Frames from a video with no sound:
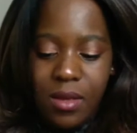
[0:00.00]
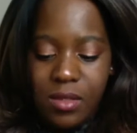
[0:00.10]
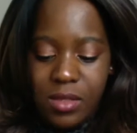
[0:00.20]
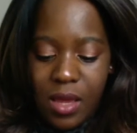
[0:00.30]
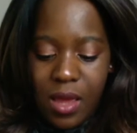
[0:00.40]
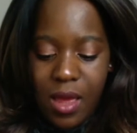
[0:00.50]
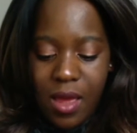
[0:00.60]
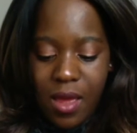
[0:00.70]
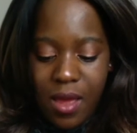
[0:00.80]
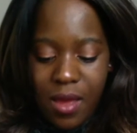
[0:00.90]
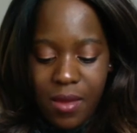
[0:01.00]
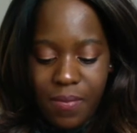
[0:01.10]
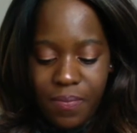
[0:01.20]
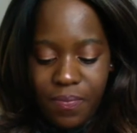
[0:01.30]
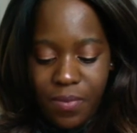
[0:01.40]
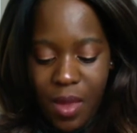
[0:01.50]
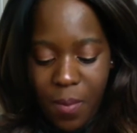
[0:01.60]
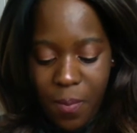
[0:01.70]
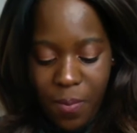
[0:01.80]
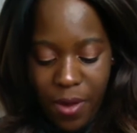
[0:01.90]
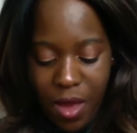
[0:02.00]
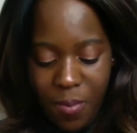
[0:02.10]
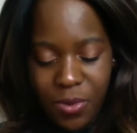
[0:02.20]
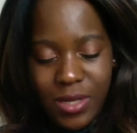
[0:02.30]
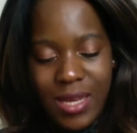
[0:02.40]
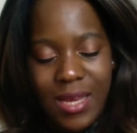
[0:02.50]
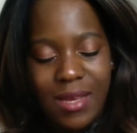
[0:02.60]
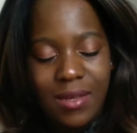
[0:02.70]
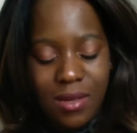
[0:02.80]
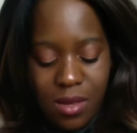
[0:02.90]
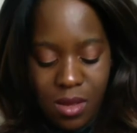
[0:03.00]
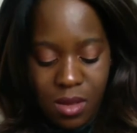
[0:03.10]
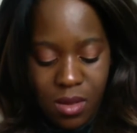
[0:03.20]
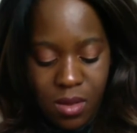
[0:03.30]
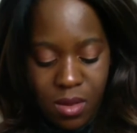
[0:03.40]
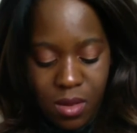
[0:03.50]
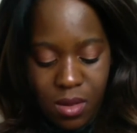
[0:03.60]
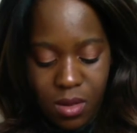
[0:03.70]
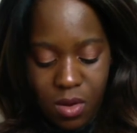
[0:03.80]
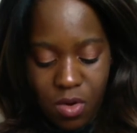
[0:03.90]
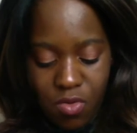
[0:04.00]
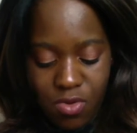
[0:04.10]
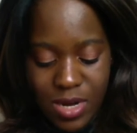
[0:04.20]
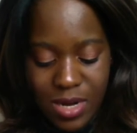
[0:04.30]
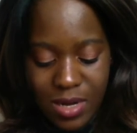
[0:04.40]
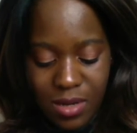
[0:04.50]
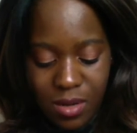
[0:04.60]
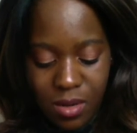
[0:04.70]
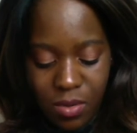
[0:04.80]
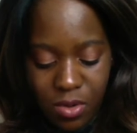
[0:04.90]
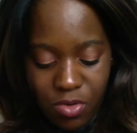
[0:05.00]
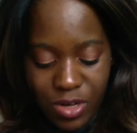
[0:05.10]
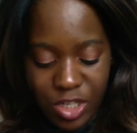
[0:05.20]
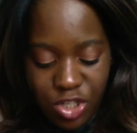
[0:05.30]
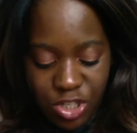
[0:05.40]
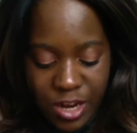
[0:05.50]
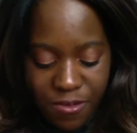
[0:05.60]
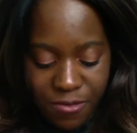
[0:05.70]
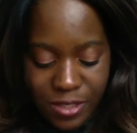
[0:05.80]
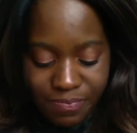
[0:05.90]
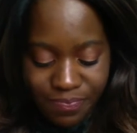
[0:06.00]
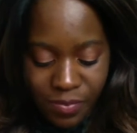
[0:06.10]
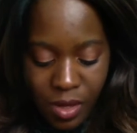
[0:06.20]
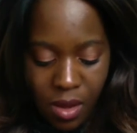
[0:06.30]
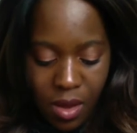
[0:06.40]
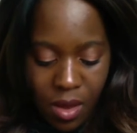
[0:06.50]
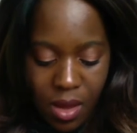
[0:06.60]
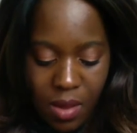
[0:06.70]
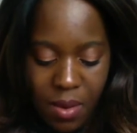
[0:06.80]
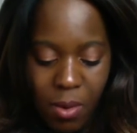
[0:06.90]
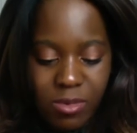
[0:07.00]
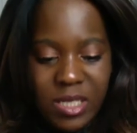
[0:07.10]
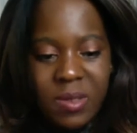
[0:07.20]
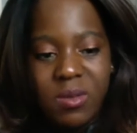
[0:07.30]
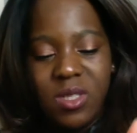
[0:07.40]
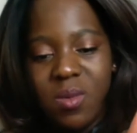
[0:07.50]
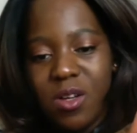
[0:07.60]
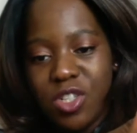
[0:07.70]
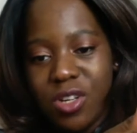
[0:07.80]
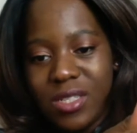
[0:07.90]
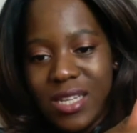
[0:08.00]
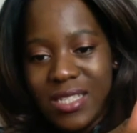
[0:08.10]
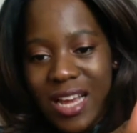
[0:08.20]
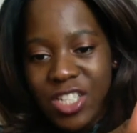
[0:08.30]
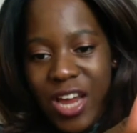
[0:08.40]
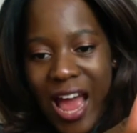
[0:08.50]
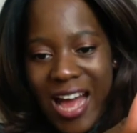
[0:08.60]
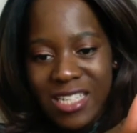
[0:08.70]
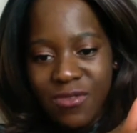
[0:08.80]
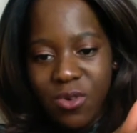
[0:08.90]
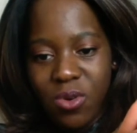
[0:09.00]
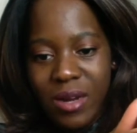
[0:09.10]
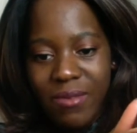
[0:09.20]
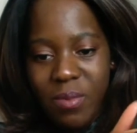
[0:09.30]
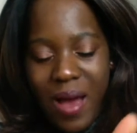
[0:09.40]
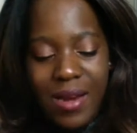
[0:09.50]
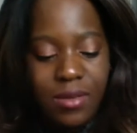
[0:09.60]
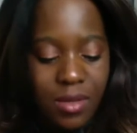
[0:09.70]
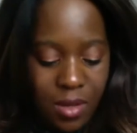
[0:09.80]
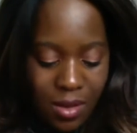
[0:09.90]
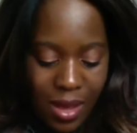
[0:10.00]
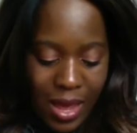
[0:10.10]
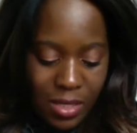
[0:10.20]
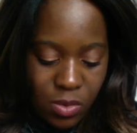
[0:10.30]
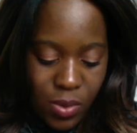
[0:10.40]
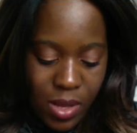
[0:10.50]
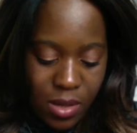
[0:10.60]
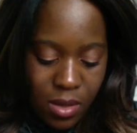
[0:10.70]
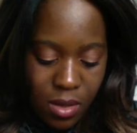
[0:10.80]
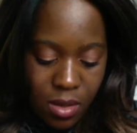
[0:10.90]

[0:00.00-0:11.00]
It's like a purpley green with a green shift. I won't tip it too much because this actually has fallen out the pan as well.